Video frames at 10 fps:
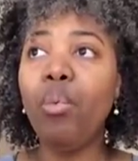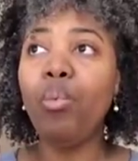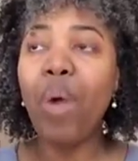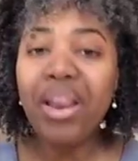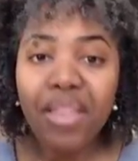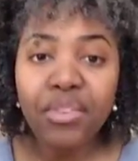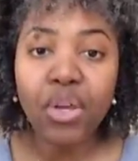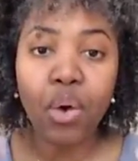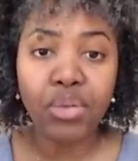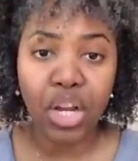when this
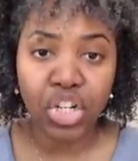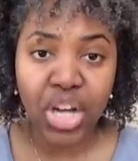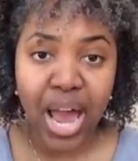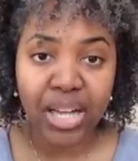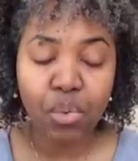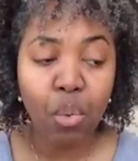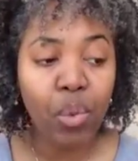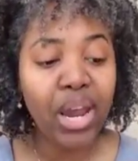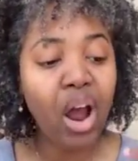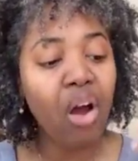goes unchecked, when
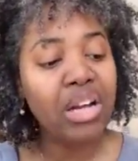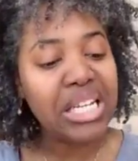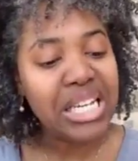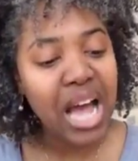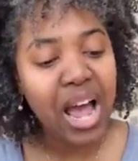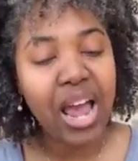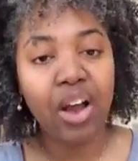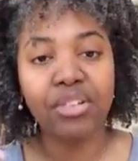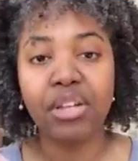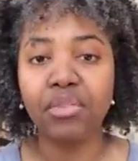we are denying
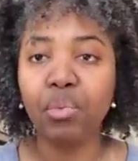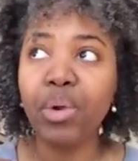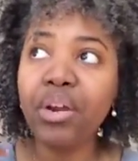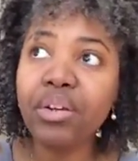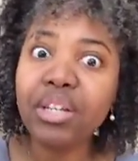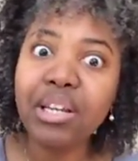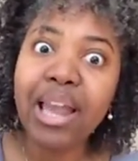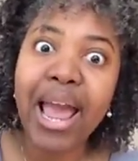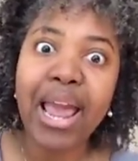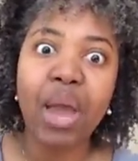ourselves, when we are
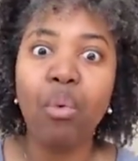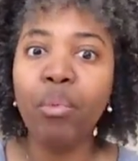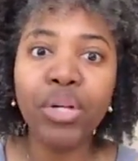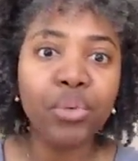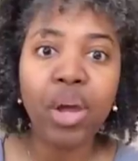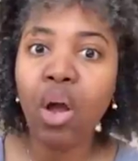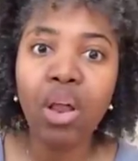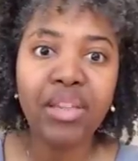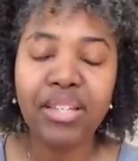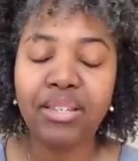delaying, when we're doing
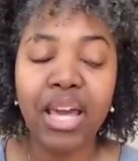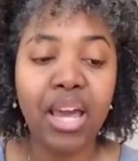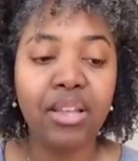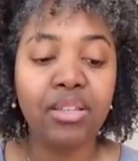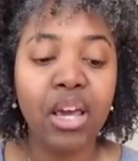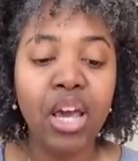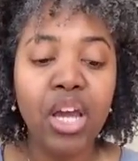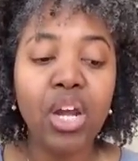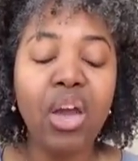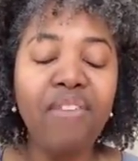all of these things,
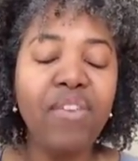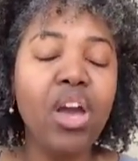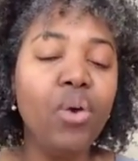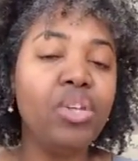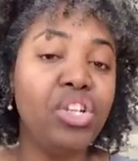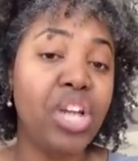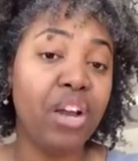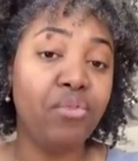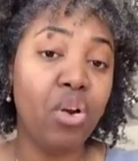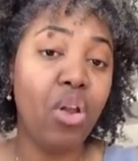if it goes
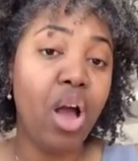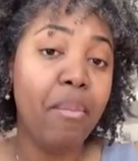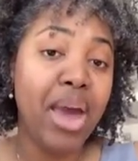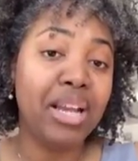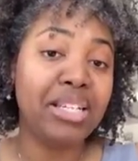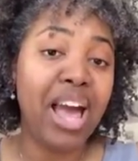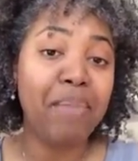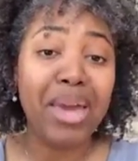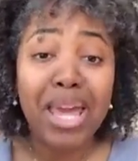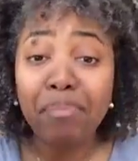unchecked for a long amount of
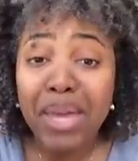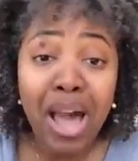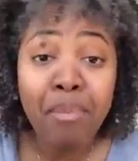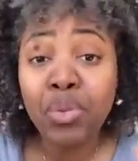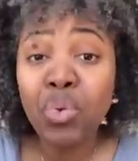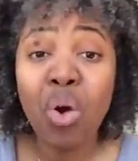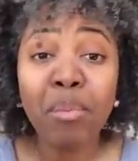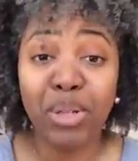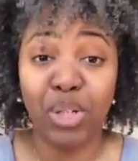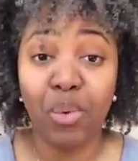time, it becomes
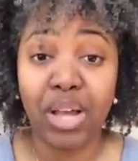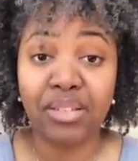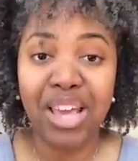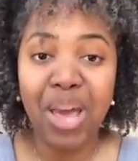normal to us,